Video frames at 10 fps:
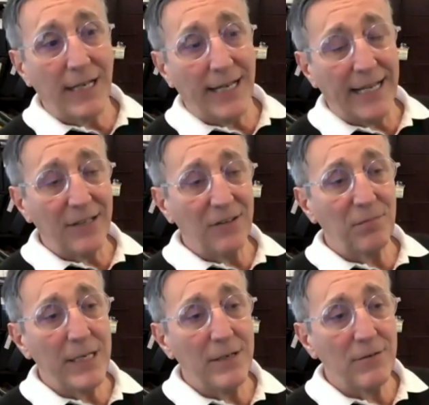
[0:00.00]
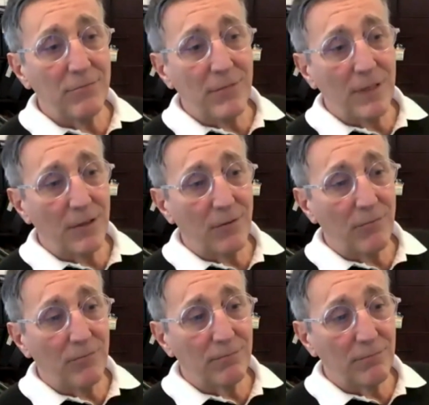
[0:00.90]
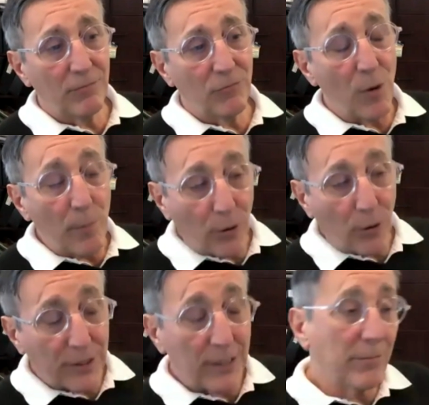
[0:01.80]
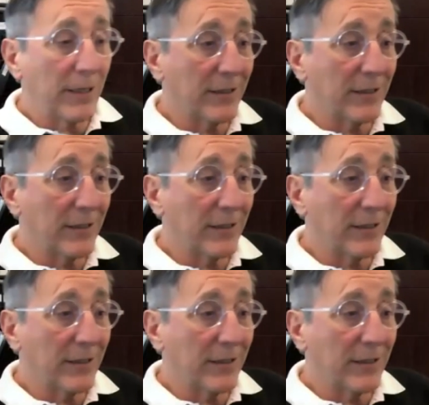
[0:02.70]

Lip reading: has been reported,